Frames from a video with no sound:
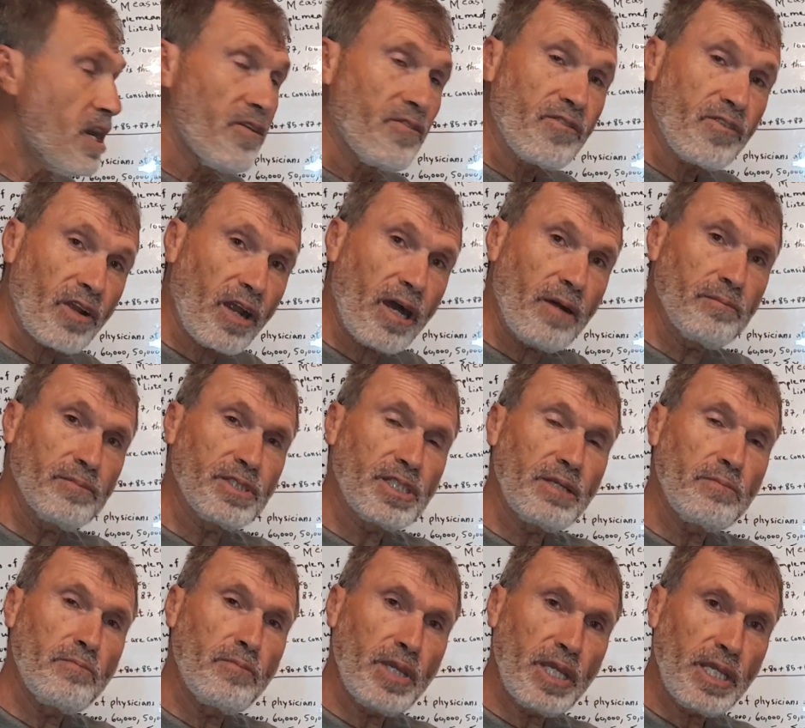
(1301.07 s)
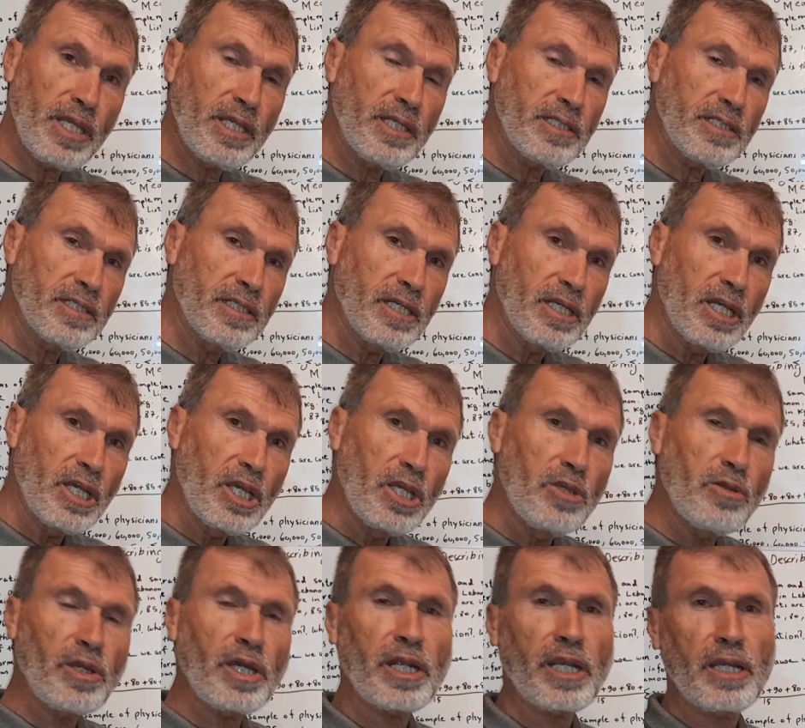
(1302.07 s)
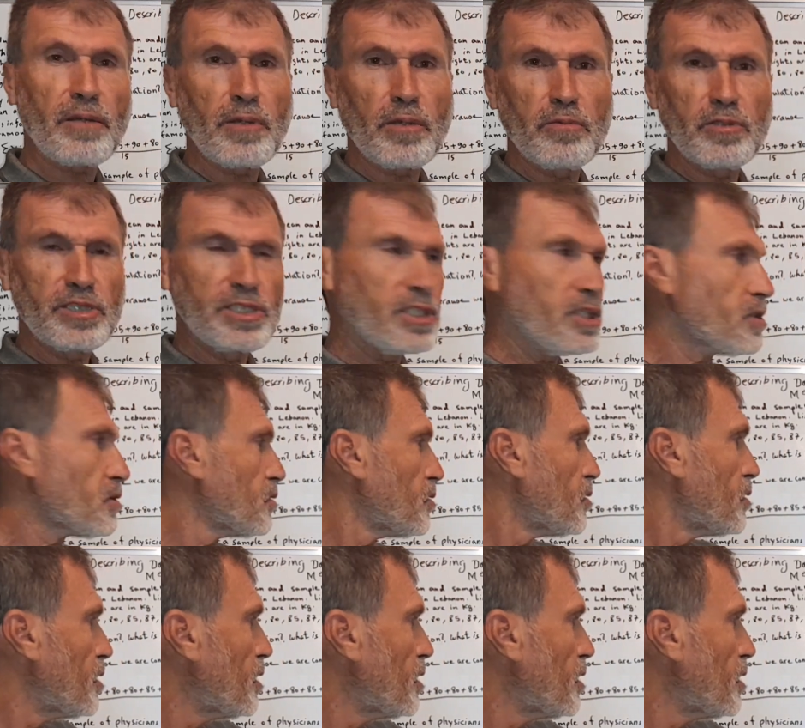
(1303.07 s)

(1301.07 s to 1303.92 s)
from the mean, you're going to come up with 0.